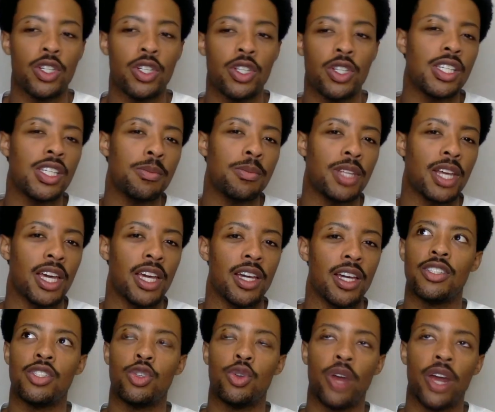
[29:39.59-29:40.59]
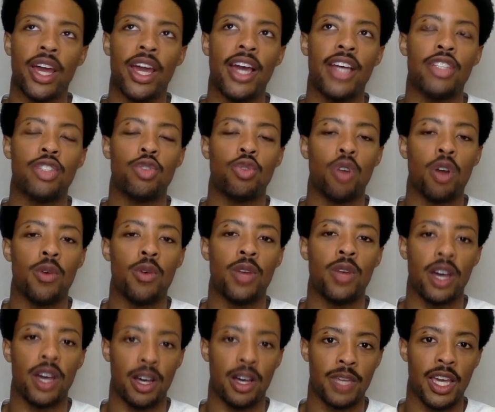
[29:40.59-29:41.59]
She seems like Dre has grown
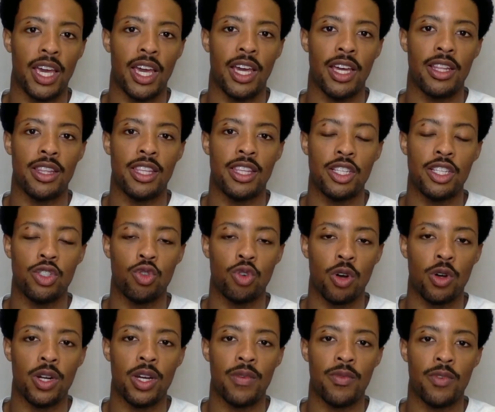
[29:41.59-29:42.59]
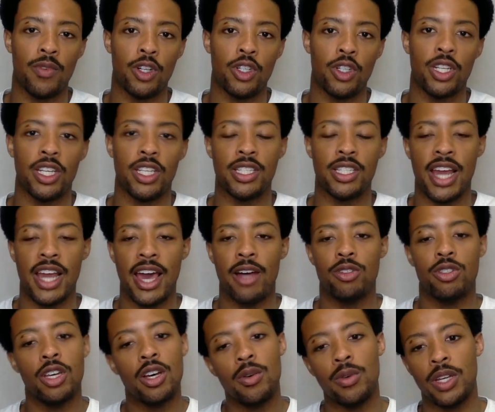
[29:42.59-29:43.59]
up, and this grown up version is now
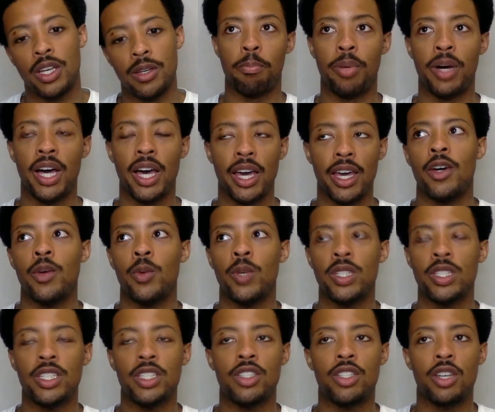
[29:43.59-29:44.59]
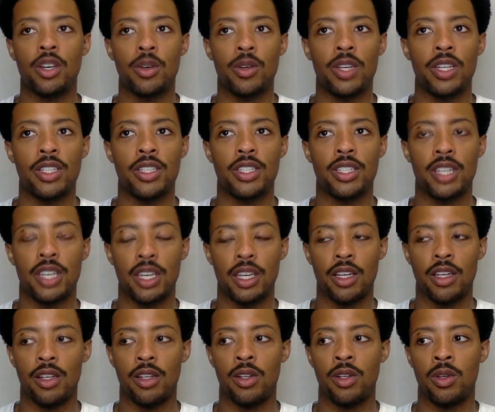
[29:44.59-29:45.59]
Tony, but we see Tony
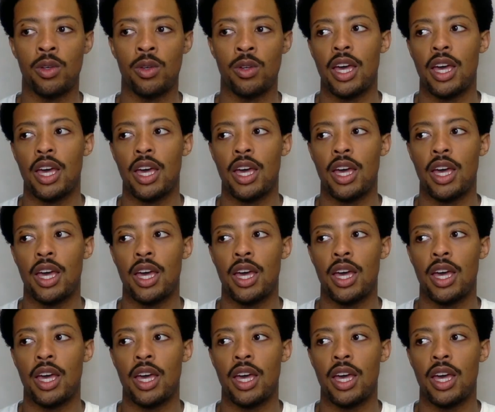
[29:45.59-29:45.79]
still